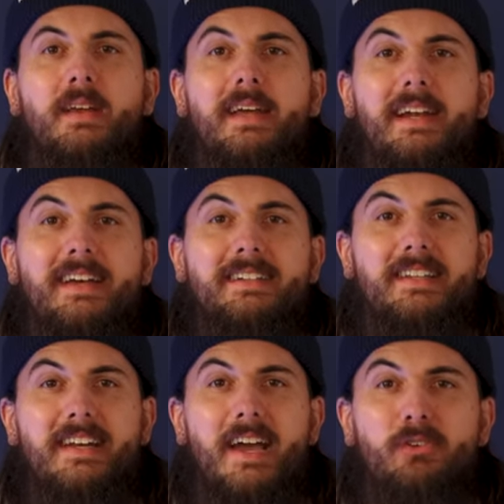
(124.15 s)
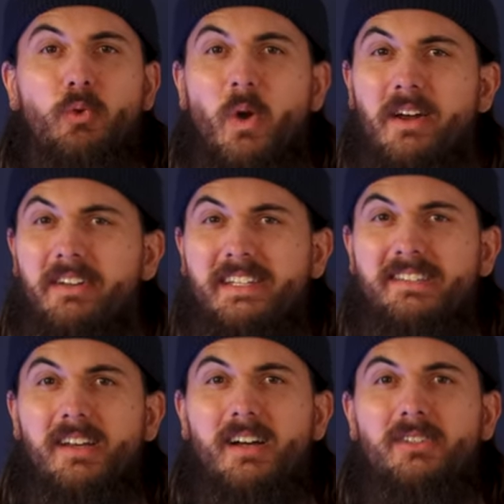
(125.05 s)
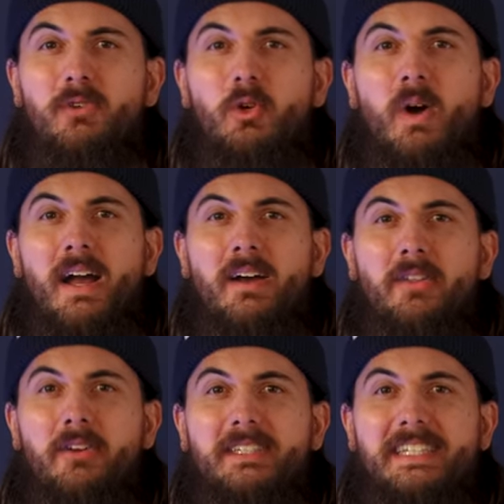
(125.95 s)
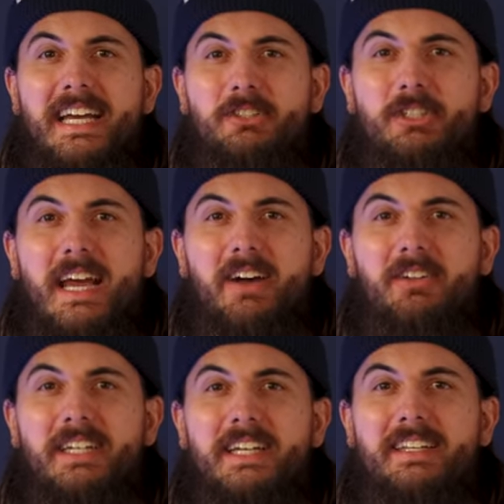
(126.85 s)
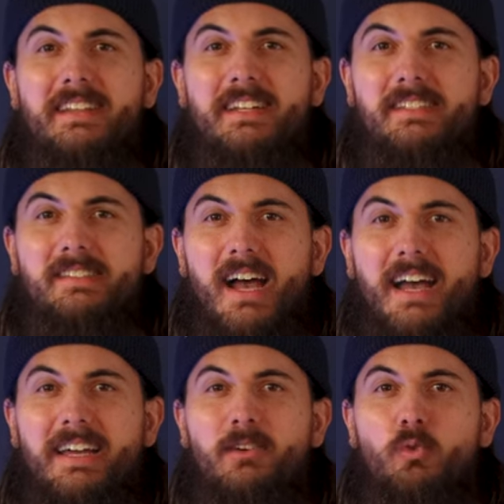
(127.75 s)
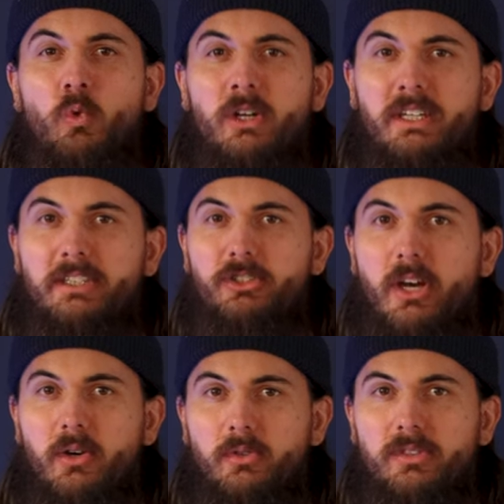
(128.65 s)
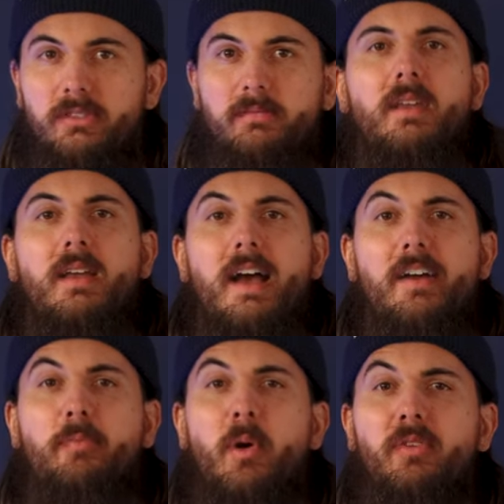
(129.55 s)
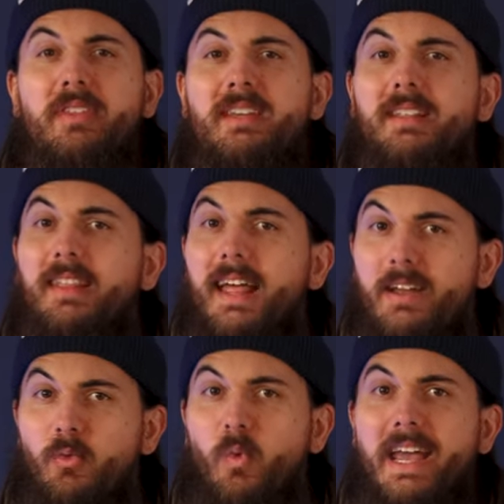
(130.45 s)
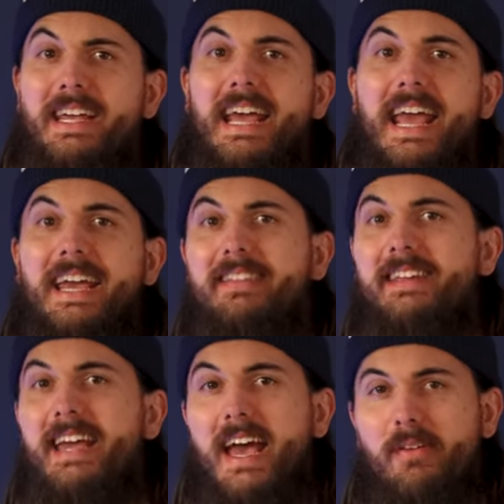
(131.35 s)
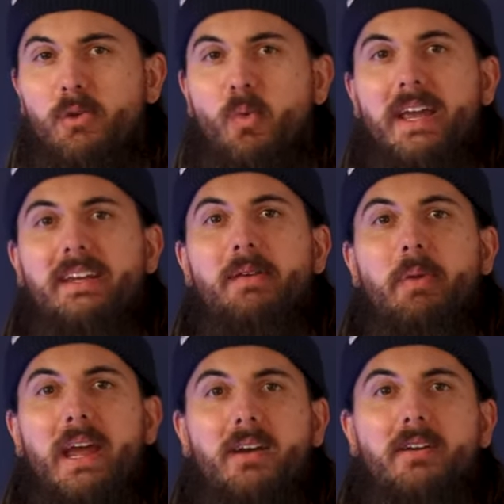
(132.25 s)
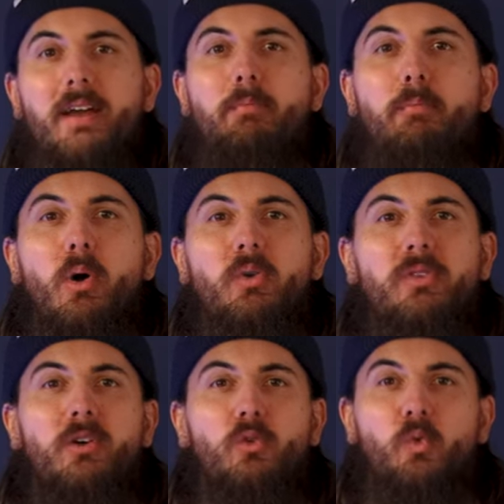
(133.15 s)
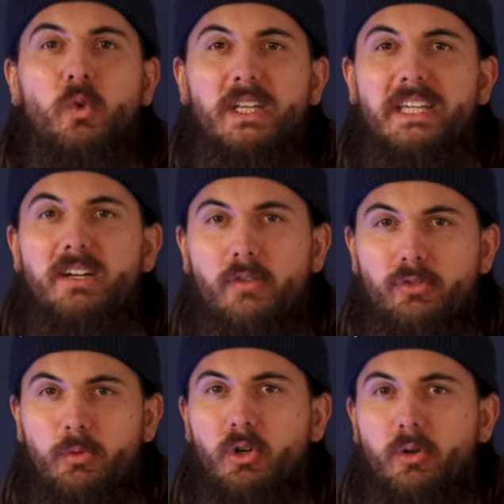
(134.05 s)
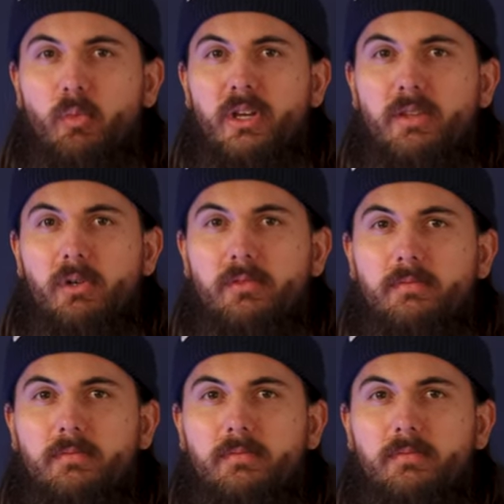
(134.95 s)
And I gotta say, after wearing these socks for a while, their intentionality in the design really shows. I have both the lightweight and the heavyweight pair, and both are really comfortable and breathable.